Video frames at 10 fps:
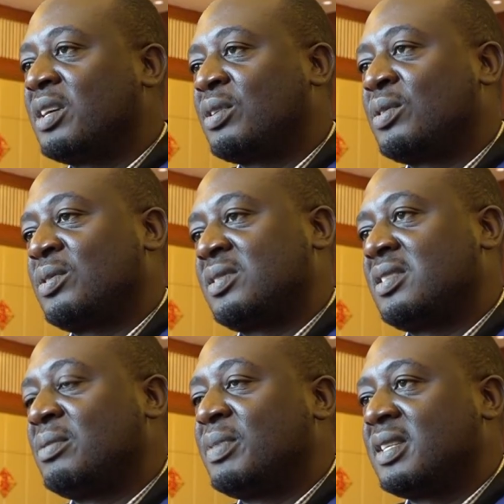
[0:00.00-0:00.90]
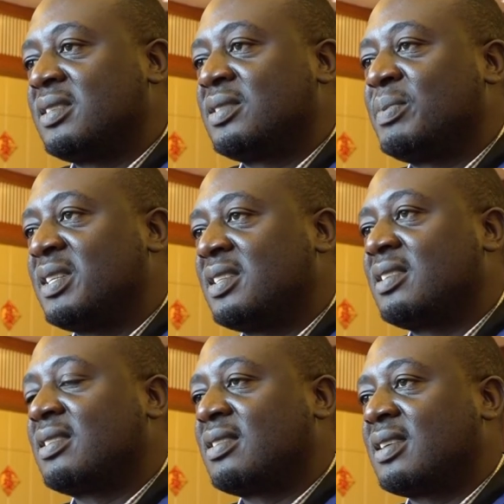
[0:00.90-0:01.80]
across the
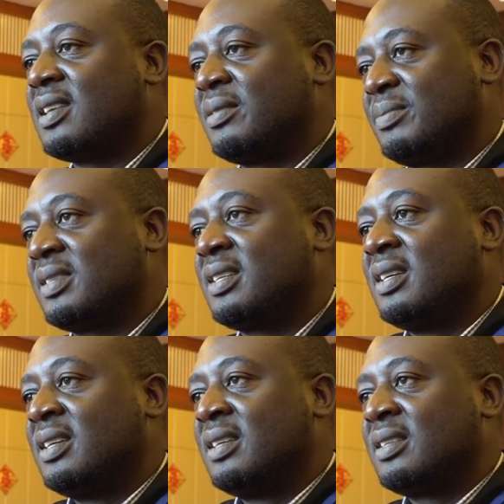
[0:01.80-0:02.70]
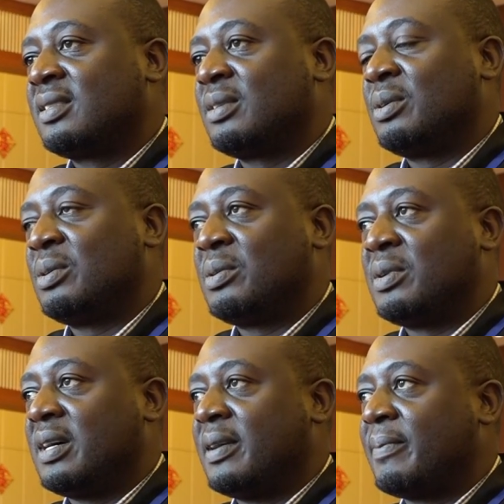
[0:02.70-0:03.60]
participating clubs.
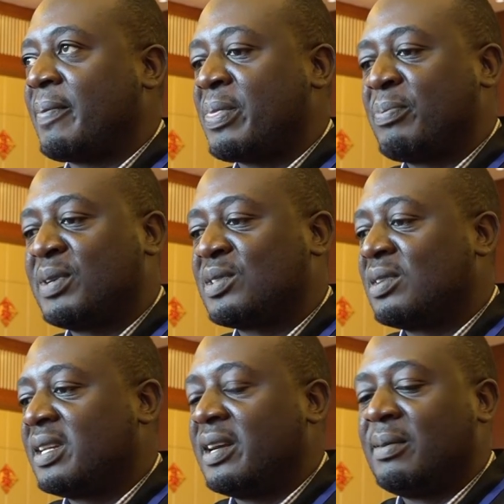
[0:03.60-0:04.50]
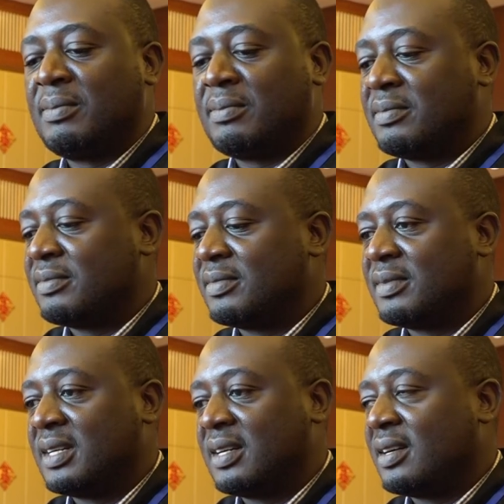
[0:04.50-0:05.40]
So personally,
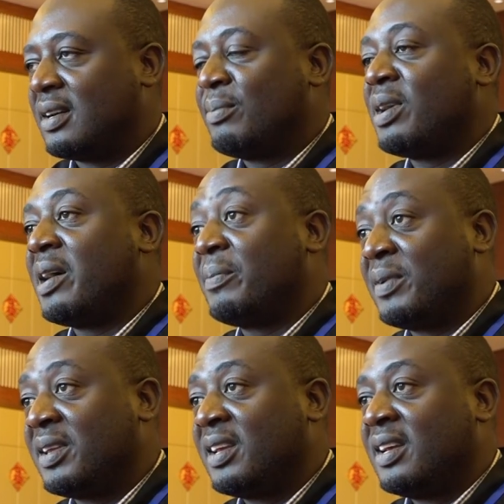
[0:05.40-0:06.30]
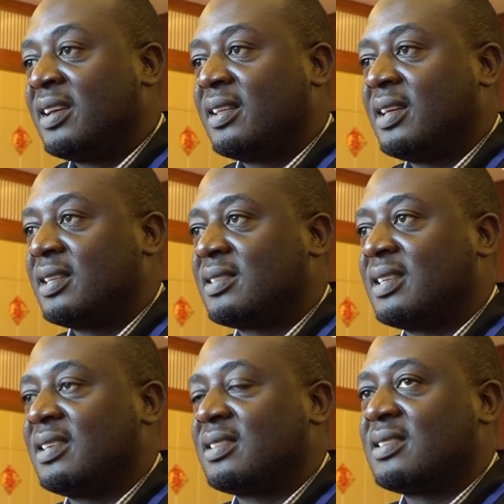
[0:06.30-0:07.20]
I'm happy that
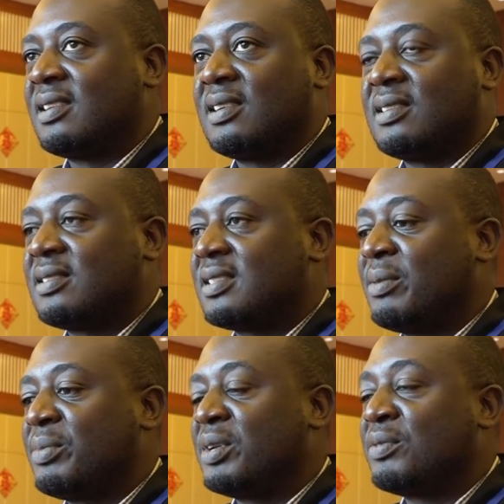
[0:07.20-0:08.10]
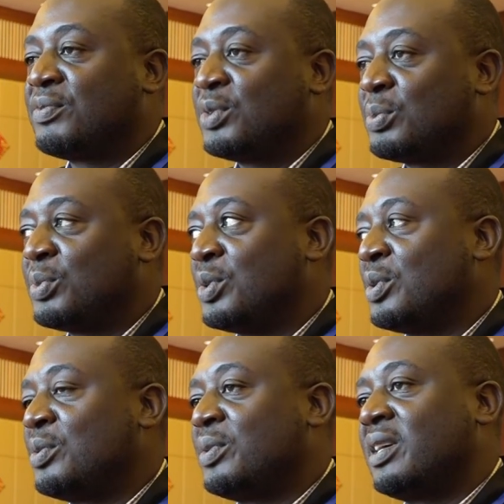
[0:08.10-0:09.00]
as Zambian
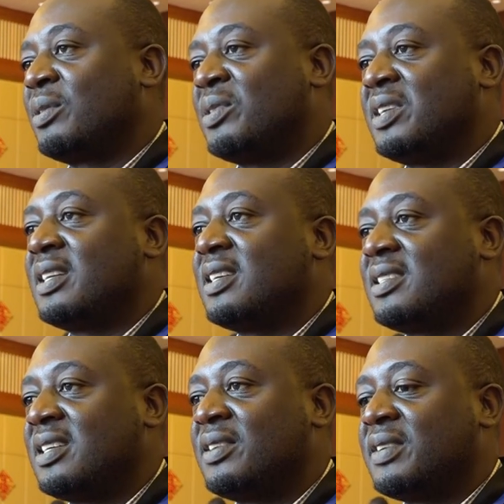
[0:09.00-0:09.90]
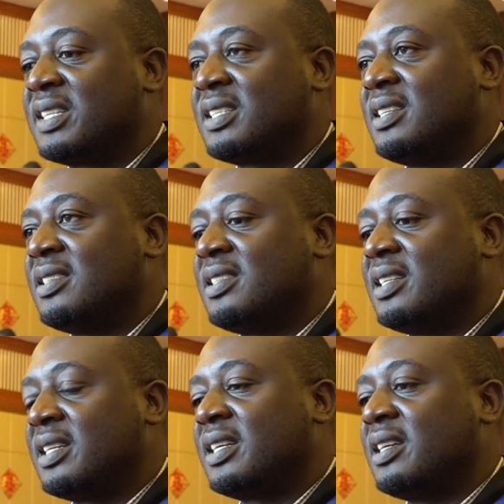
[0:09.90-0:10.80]
football, we are going that direction,
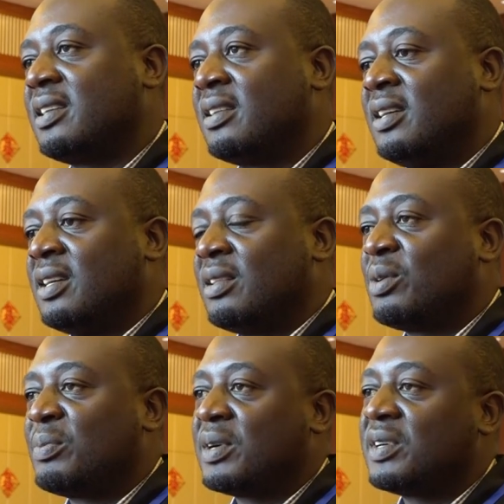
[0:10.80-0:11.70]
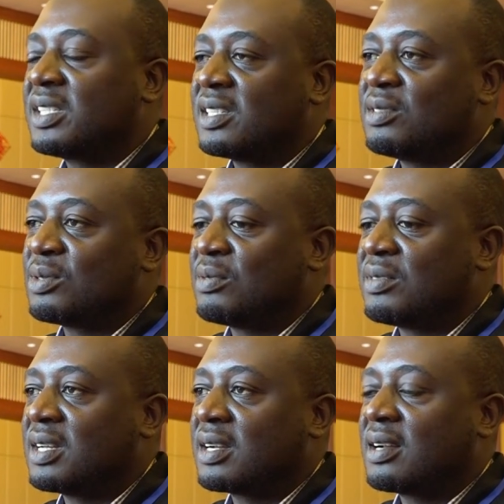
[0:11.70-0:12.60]
delinking the operations
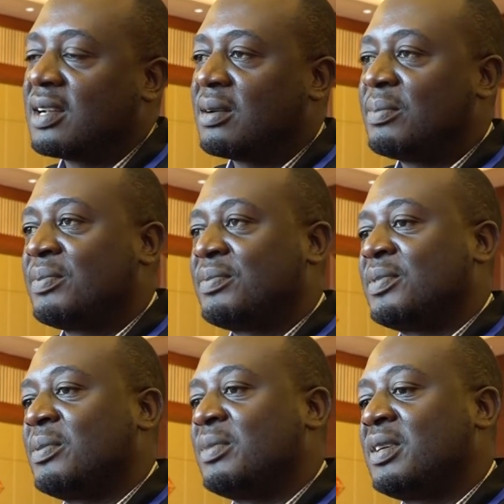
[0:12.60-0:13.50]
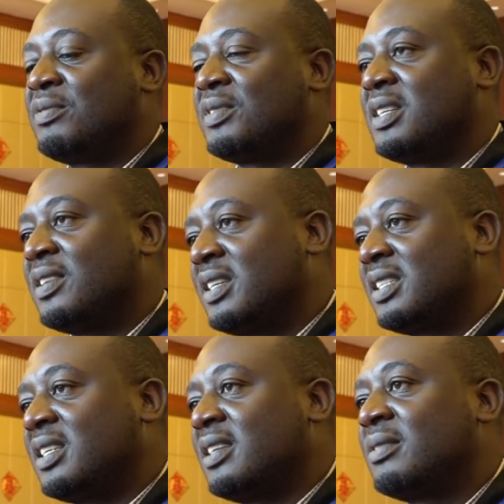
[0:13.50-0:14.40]
of the club from the
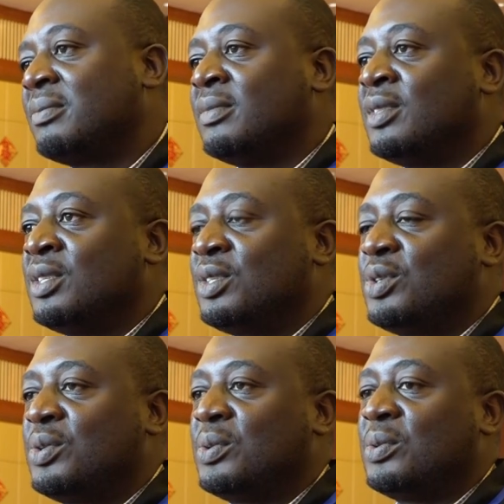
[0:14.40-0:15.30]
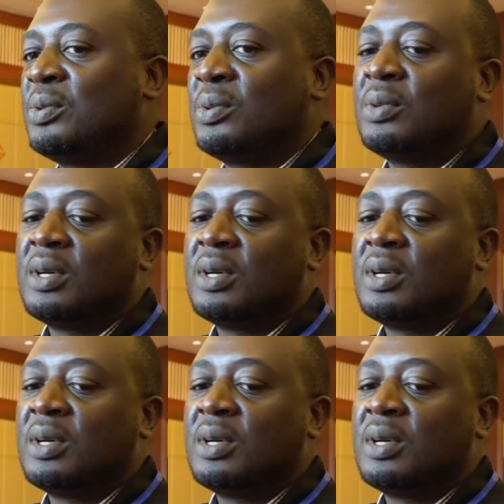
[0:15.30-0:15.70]
federation to